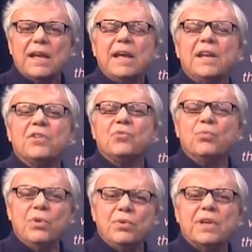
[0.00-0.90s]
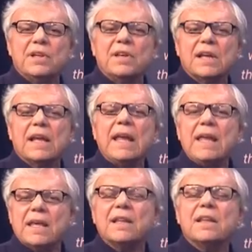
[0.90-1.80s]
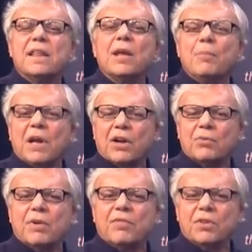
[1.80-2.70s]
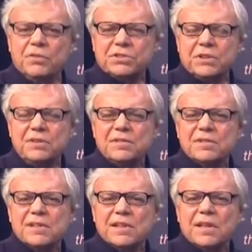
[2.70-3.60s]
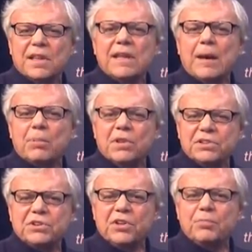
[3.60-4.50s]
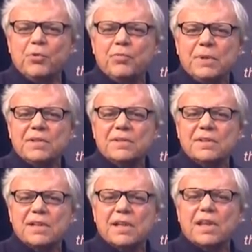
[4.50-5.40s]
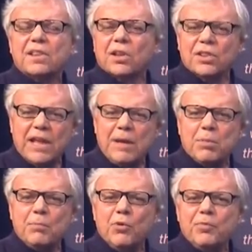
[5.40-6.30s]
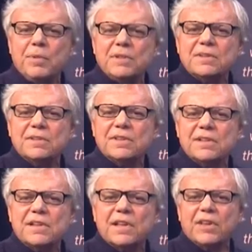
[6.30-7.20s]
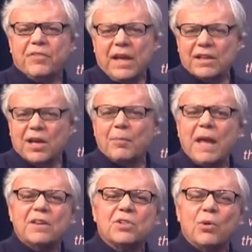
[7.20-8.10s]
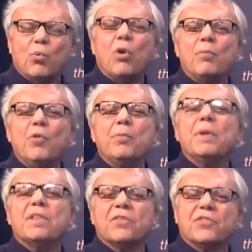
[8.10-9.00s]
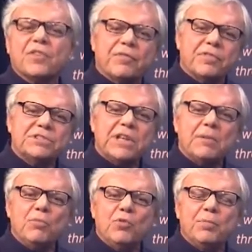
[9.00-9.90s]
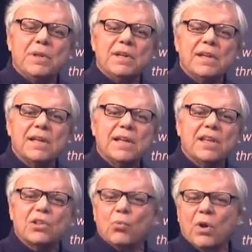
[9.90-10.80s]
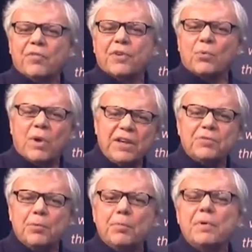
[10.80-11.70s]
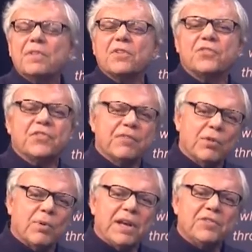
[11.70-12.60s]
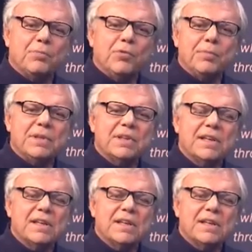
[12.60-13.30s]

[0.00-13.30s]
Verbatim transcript: it is rooted in the American Revolution, the abolitionist movement, the labor movement, the Vietnam anti war movement, the suffragette movement, the welfare rights movement, the civil rights movement,